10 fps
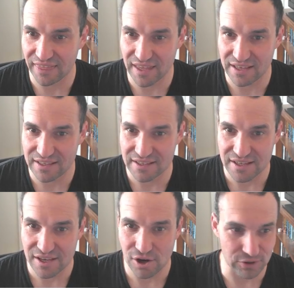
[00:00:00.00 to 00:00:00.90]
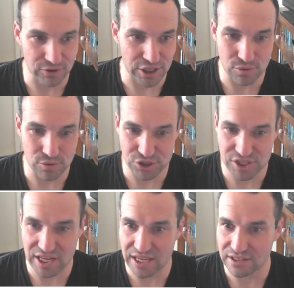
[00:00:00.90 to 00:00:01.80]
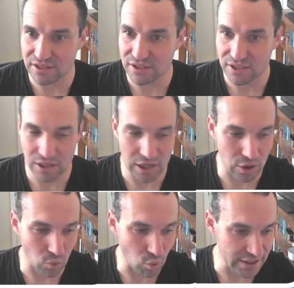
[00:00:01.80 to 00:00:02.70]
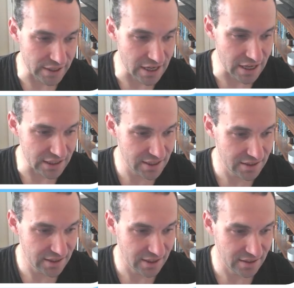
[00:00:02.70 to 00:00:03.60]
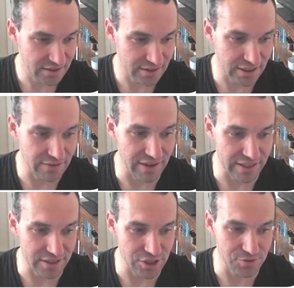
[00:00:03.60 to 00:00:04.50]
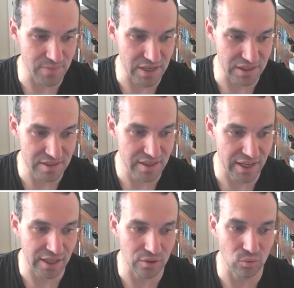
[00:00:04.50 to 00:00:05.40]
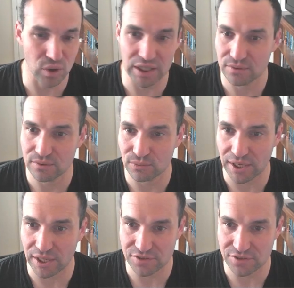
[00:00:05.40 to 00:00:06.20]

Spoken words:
think hopefully you understand what nut advantage means and what range